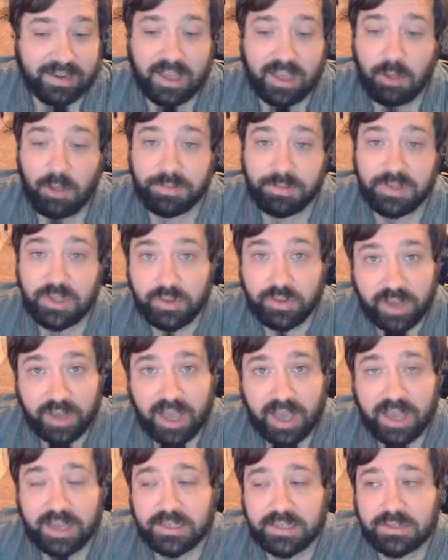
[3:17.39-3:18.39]
help you
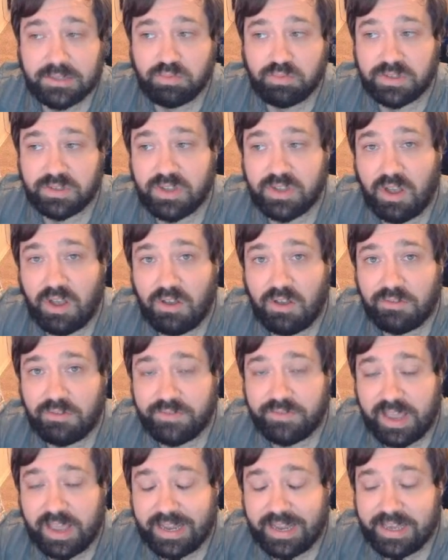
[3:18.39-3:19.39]
guys
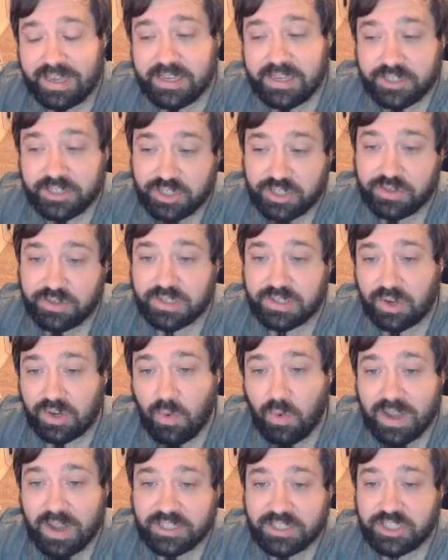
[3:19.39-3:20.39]
resolve any issues and
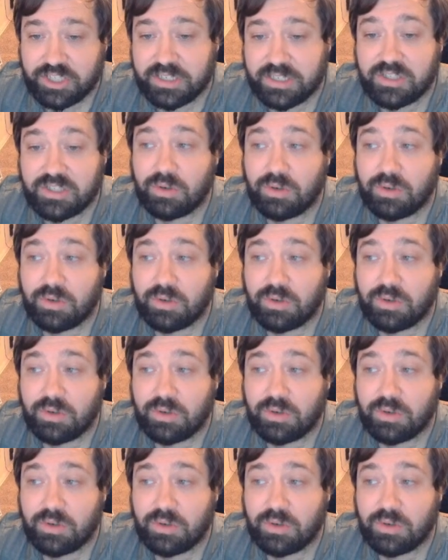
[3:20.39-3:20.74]
questions,